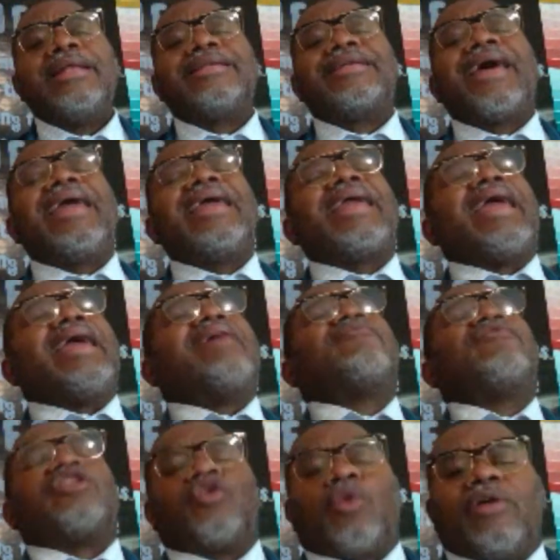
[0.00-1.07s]
Take
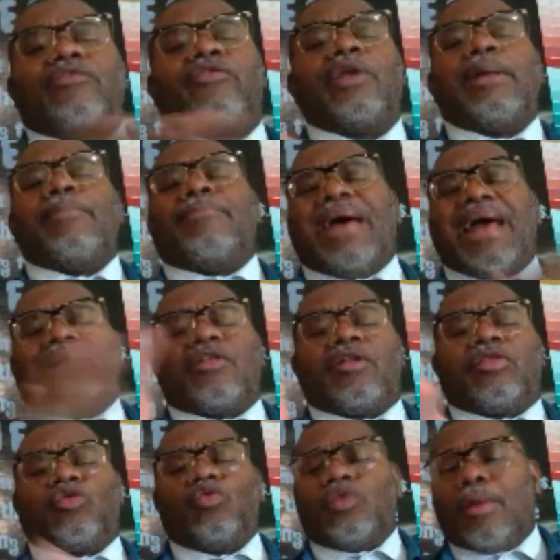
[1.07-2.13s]
inventory, flip back
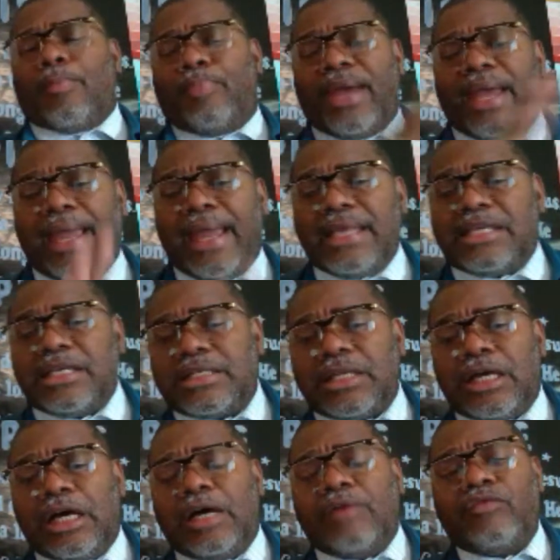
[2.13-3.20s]
through the pages
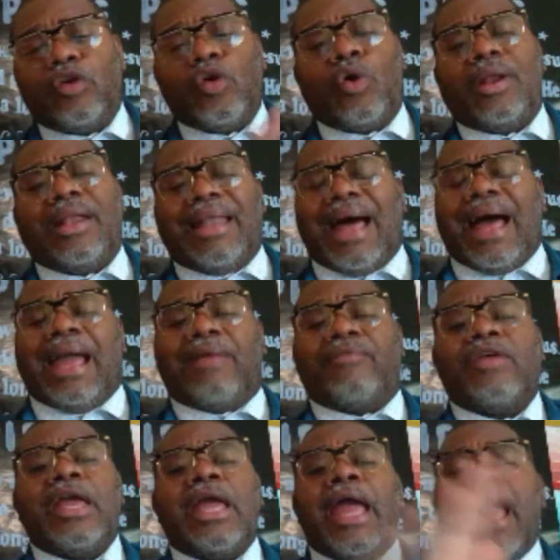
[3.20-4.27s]
of your life
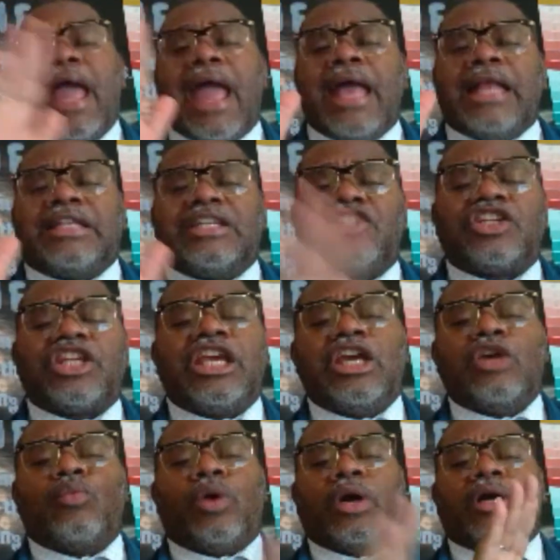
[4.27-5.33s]
and
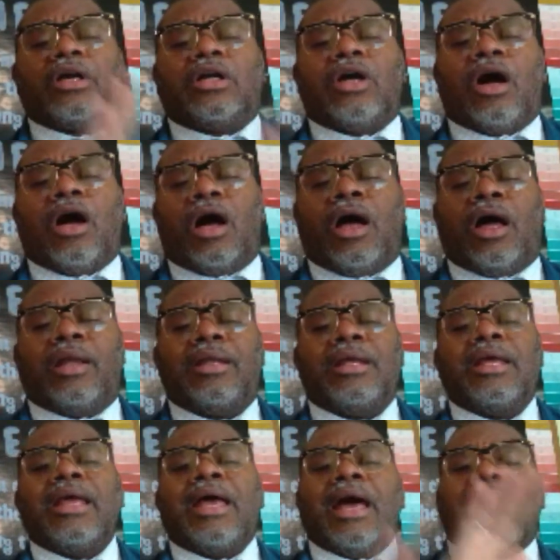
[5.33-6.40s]
see where God
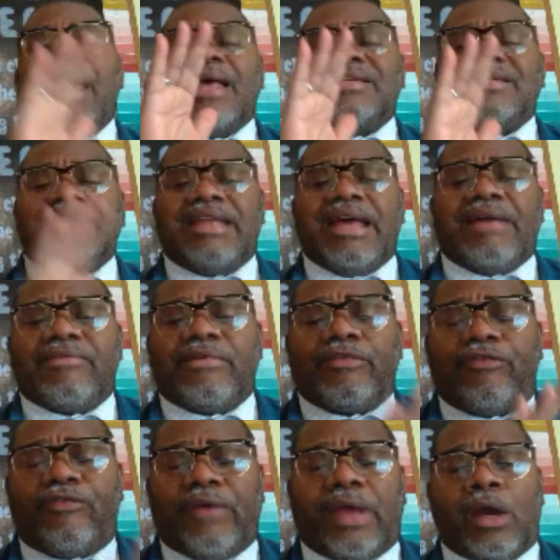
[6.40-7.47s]
has never
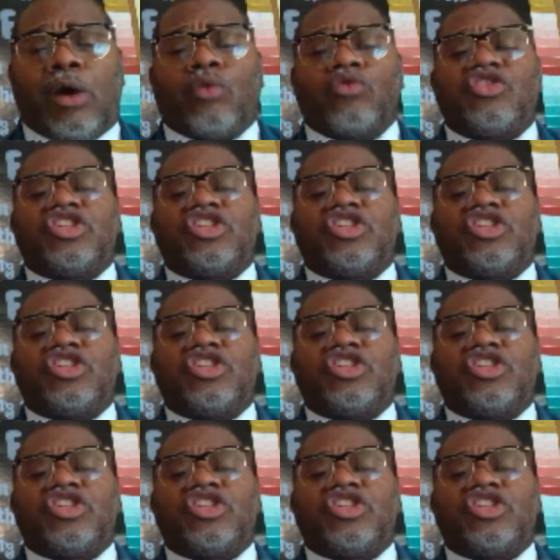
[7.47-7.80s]
failed.